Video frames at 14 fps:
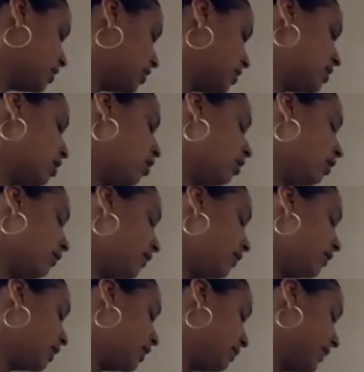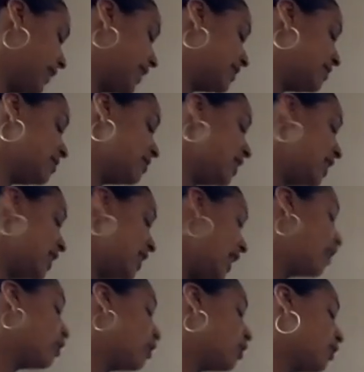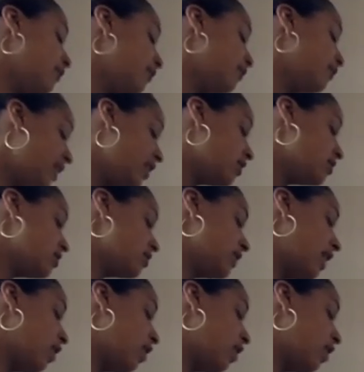She's all the green plants, and her fears are that